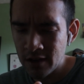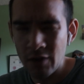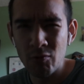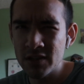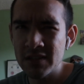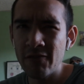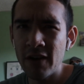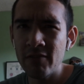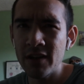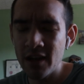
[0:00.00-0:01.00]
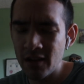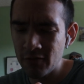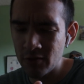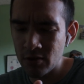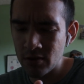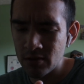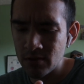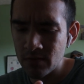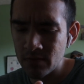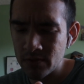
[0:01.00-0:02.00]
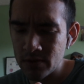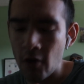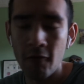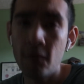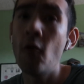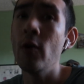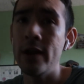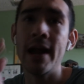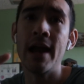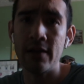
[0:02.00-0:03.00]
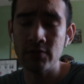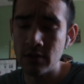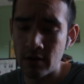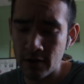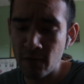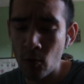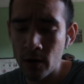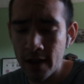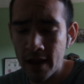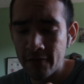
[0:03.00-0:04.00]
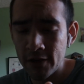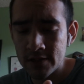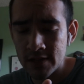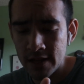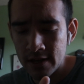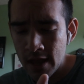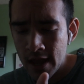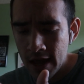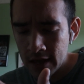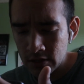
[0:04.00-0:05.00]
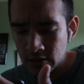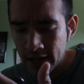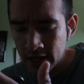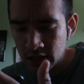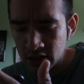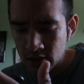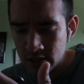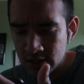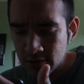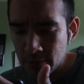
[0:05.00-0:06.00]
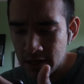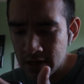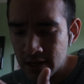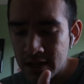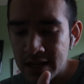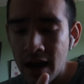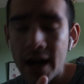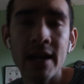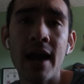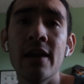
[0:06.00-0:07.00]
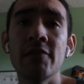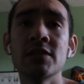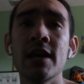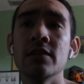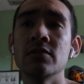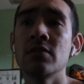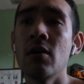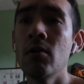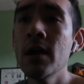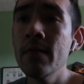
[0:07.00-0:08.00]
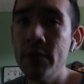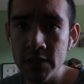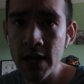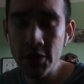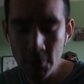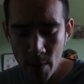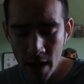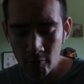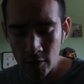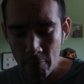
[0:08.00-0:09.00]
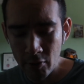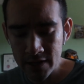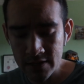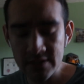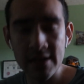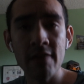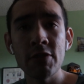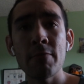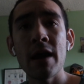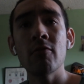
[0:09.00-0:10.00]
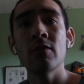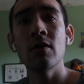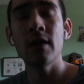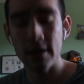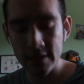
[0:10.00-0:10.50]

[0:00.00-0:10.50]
I want to say 5.5, or no, 4.5. Sorry, 4.5 out of 10. And the length looks to be 9 out of 10. So it's got the power, but it doesn't have the power.